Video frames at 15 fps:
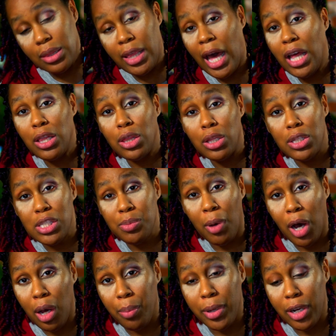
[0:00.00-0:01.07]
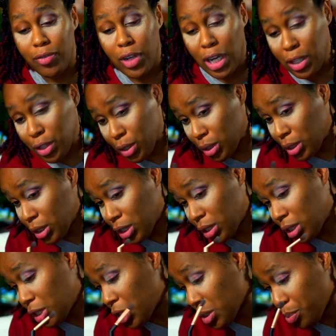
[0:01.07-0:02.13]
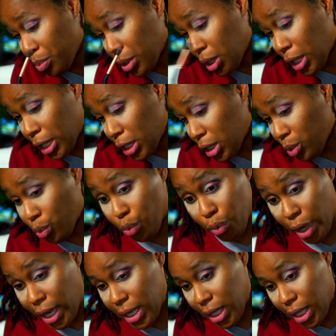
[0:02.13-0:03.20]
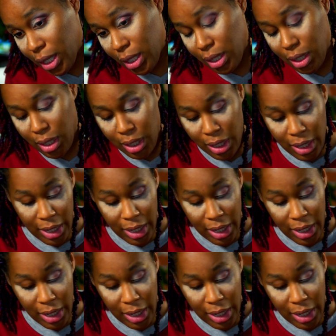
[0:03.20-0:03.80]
that small bit of color literally just blended right in,